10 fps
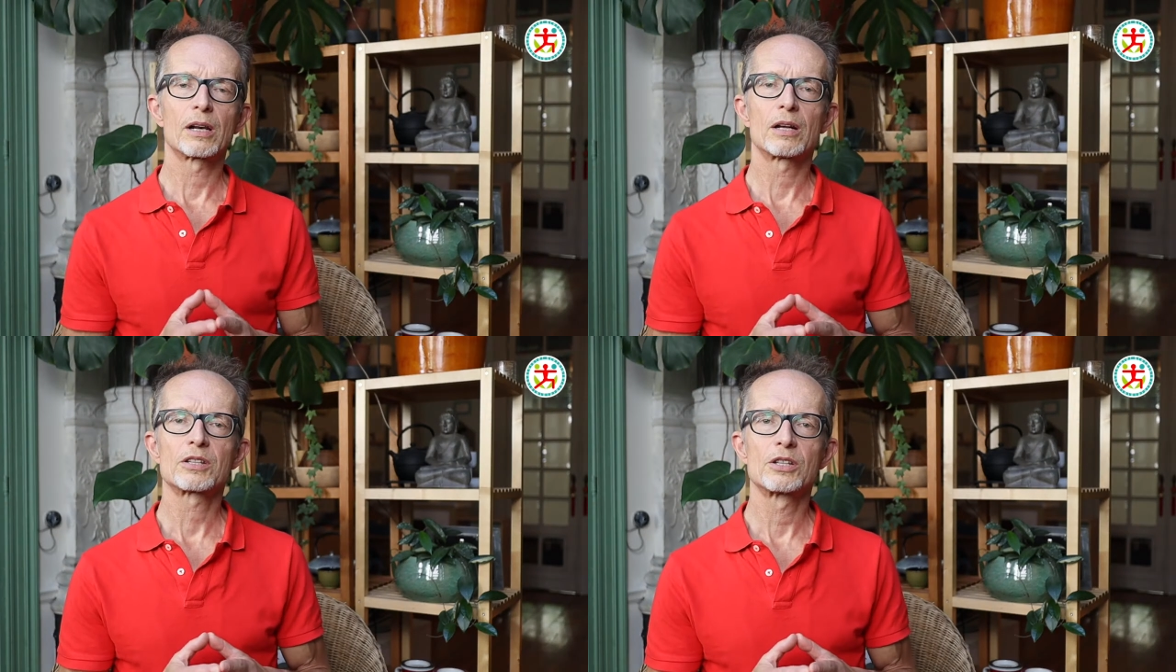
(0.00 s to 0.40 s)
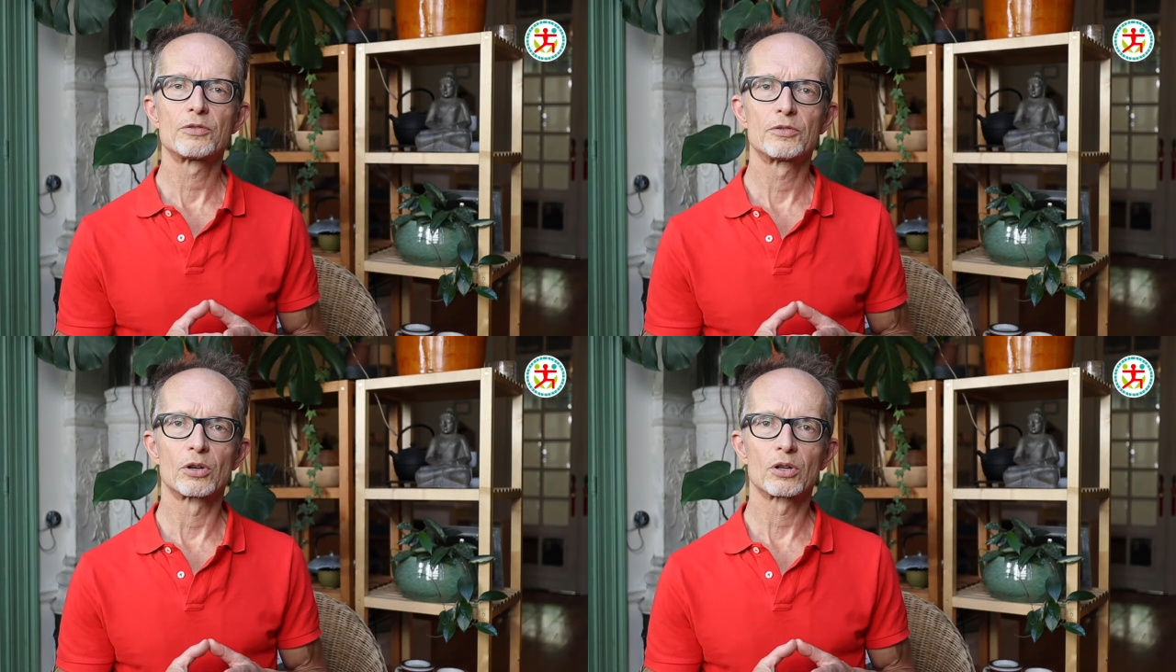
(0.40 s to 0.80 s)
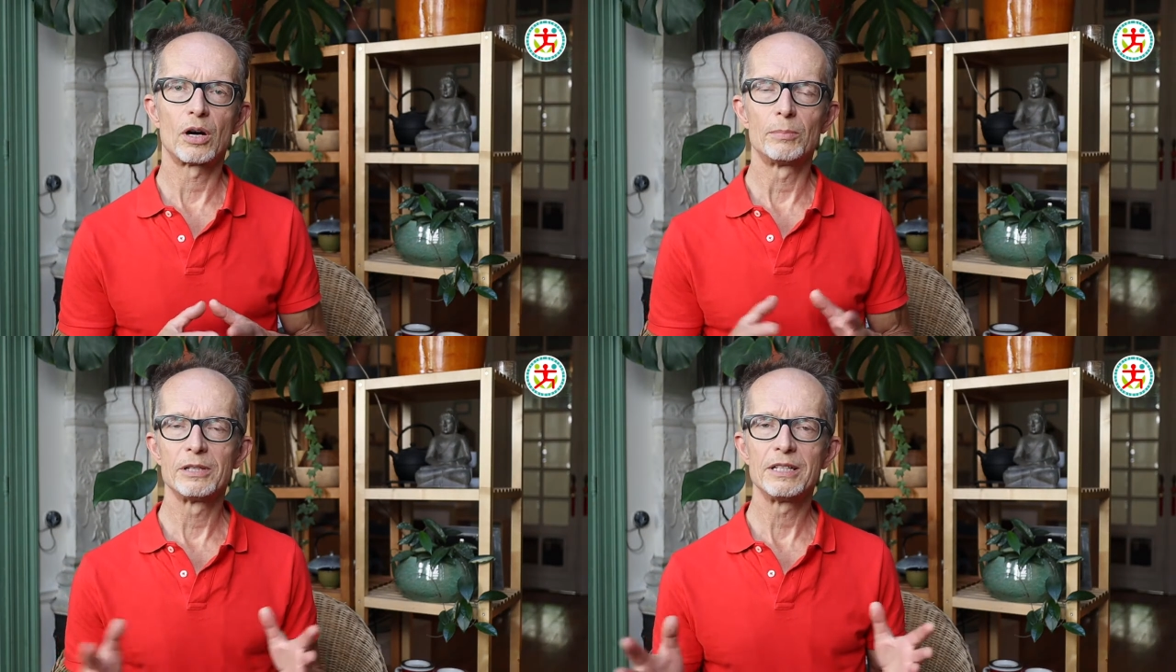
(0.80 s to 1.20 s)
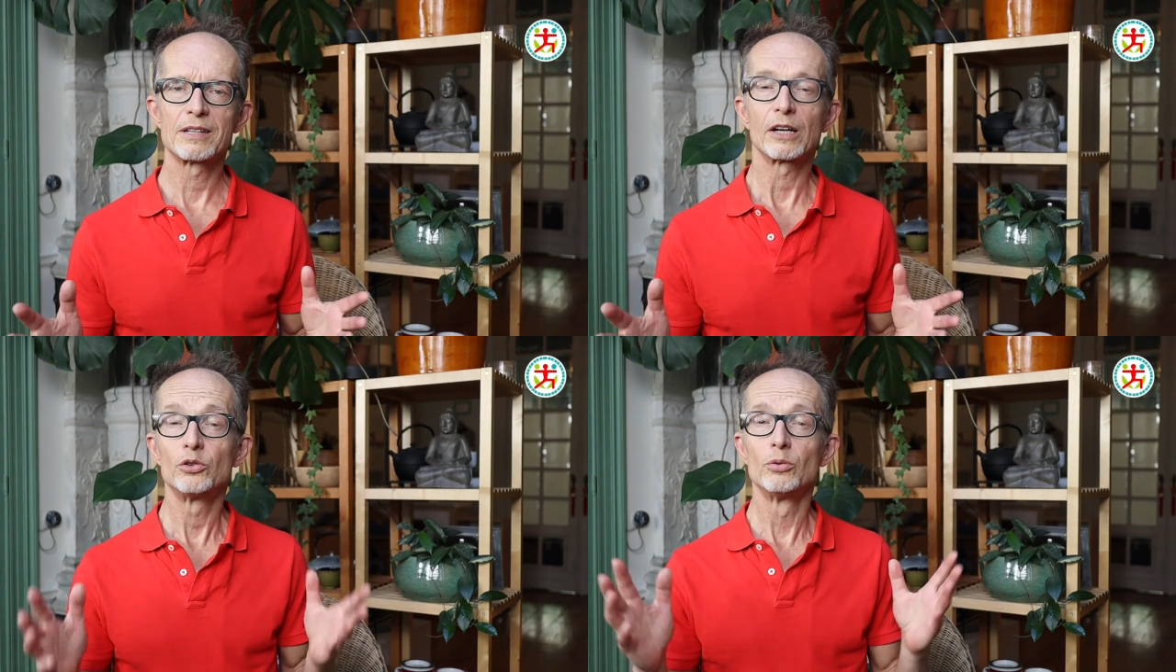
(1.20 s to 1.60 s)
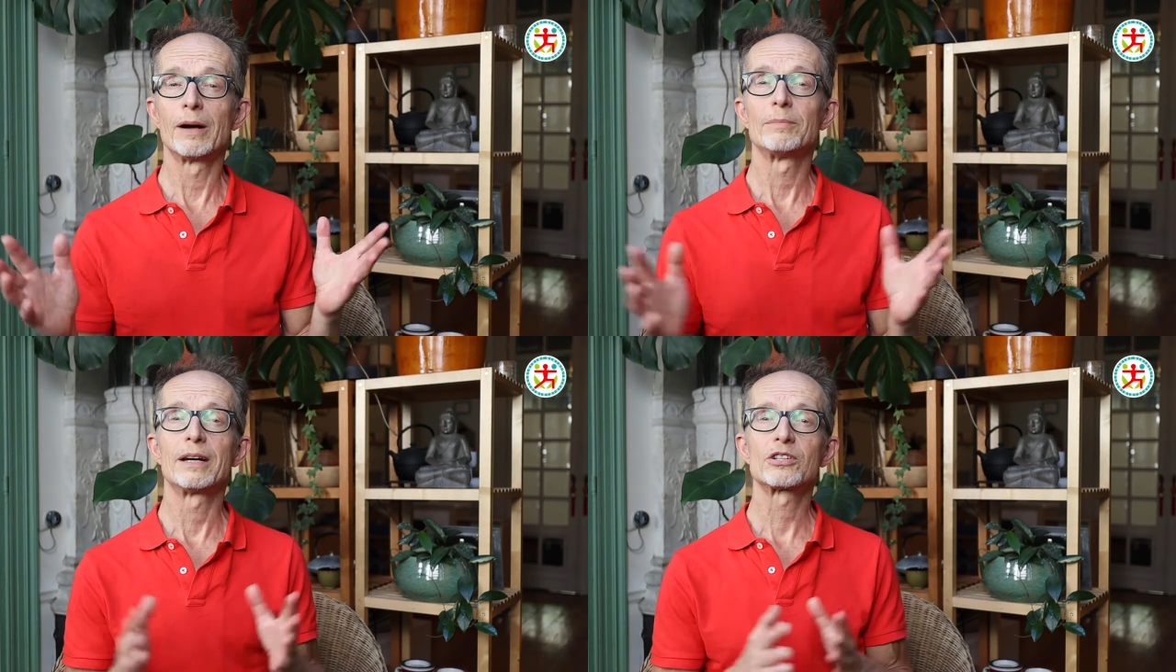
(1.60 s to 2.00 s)
classes for companies, I do
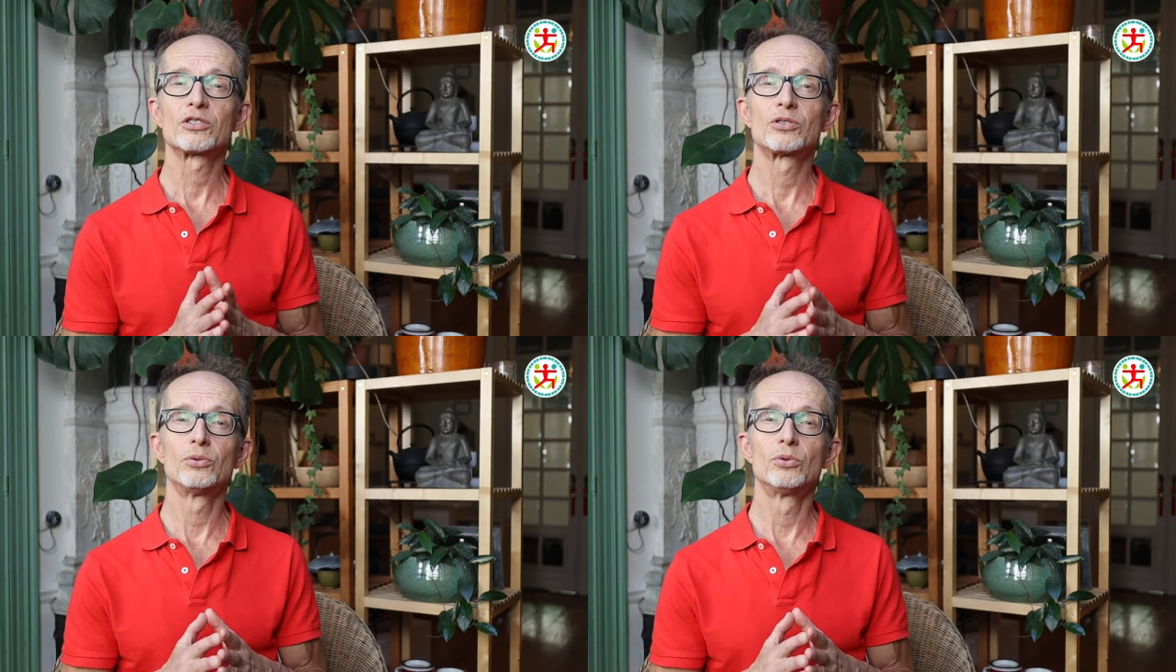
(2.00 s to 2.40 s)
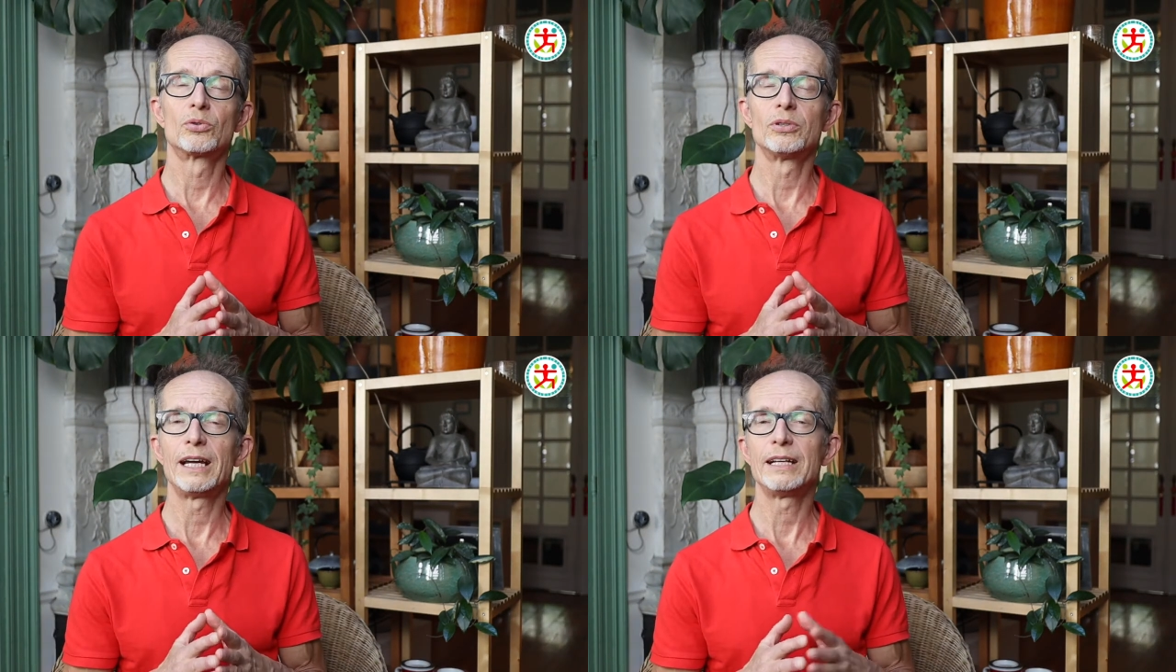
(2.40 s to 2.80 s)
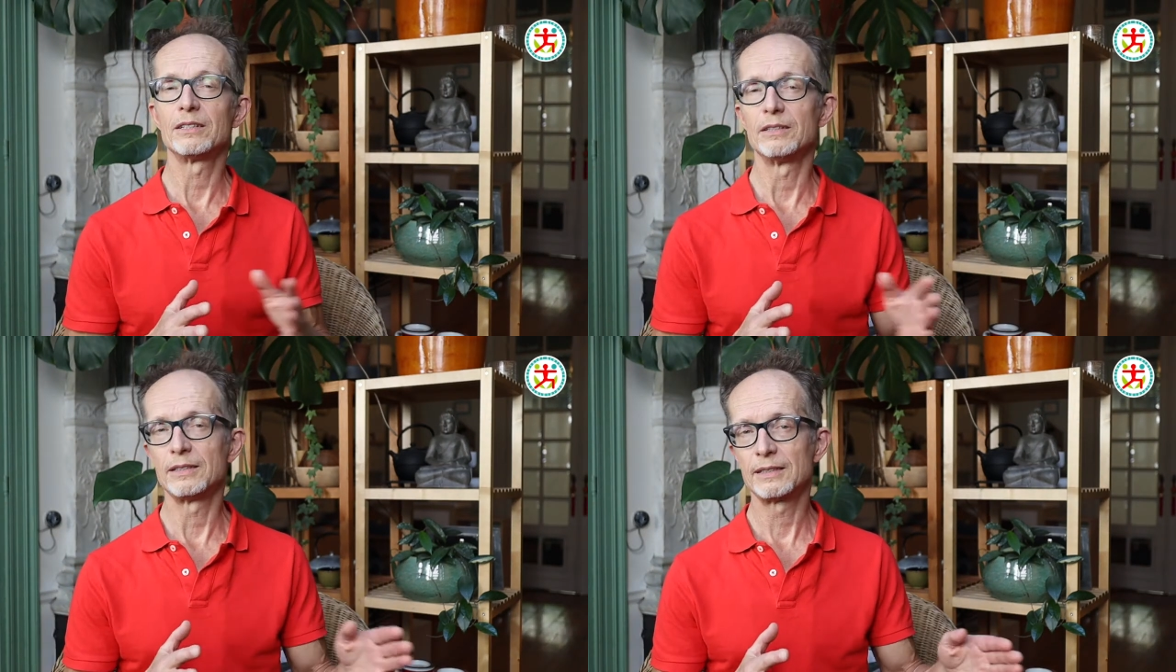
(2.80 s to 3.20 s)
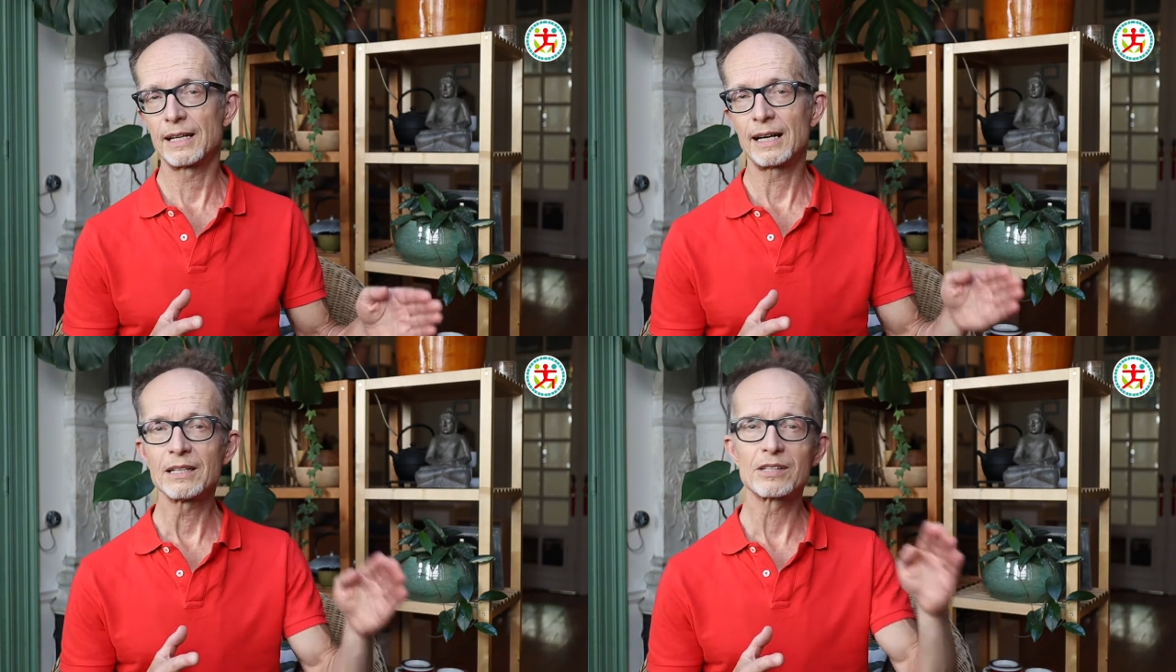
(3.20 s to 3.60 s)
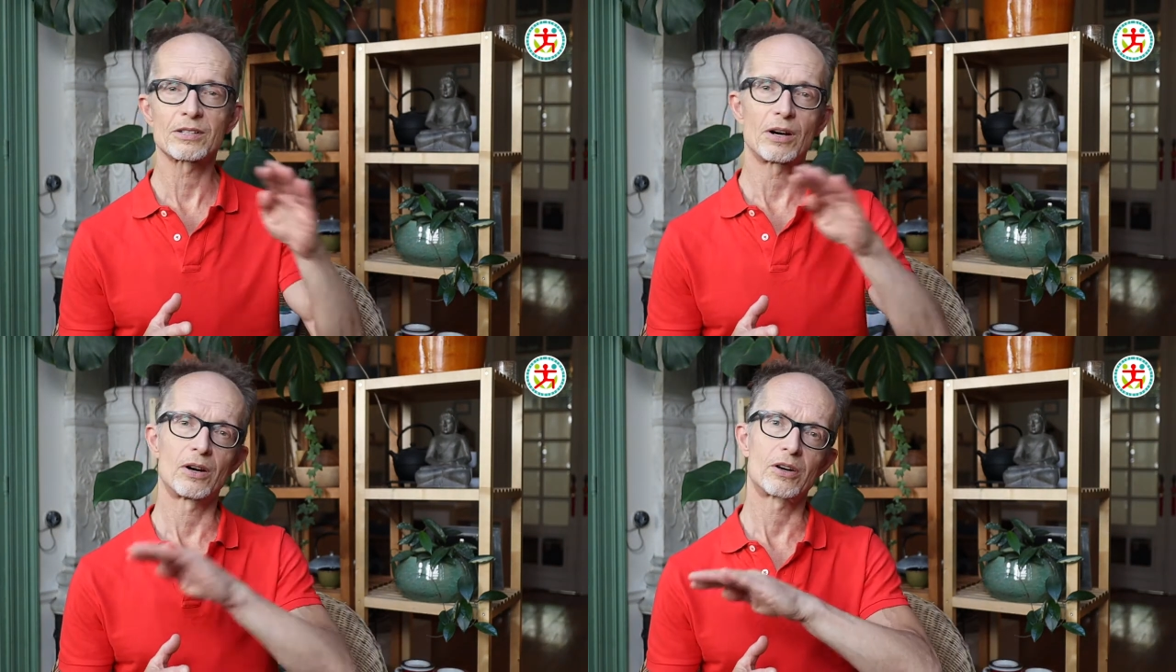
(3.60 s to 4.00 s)
my best to create a
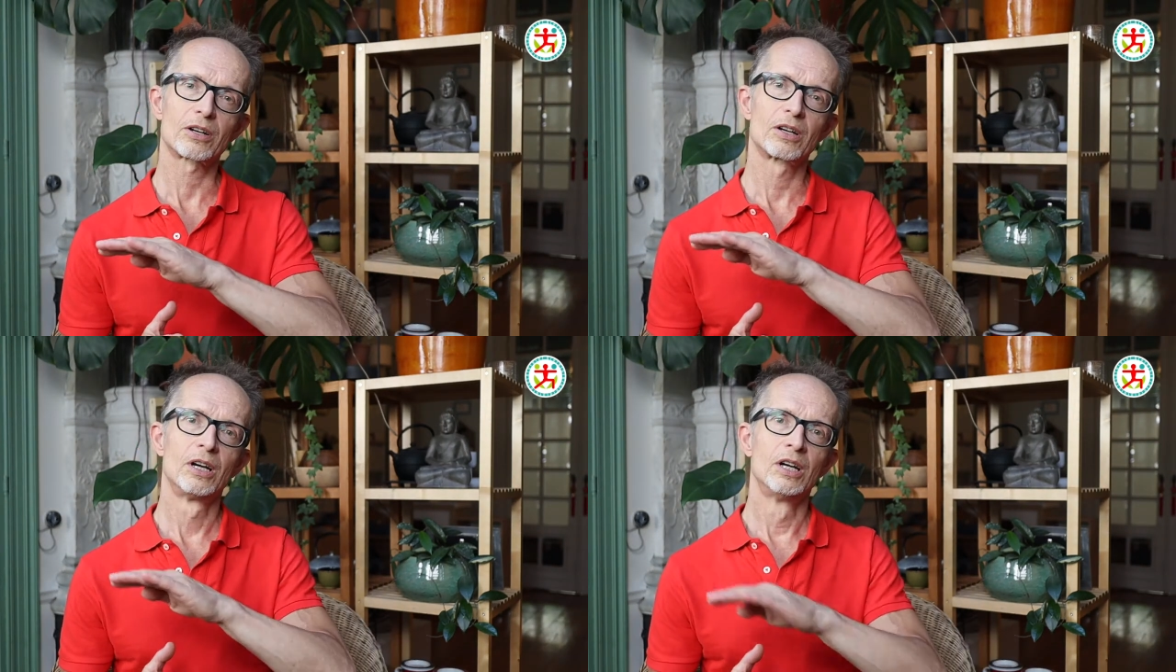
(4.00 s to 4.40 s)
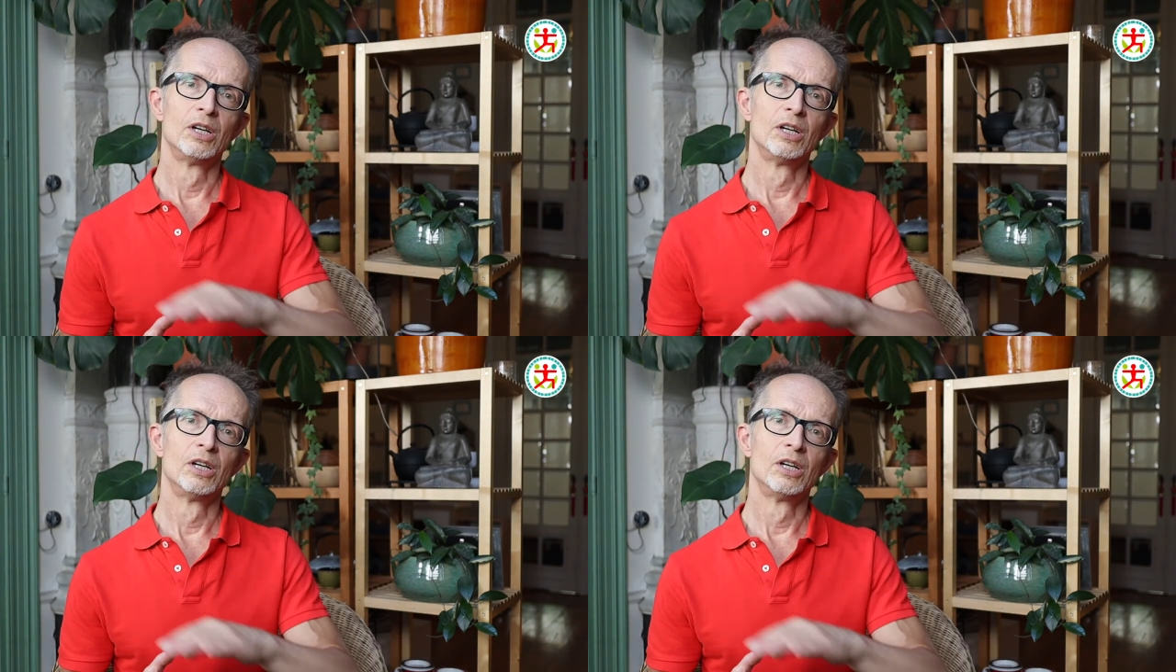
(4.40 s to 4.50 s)
nice arc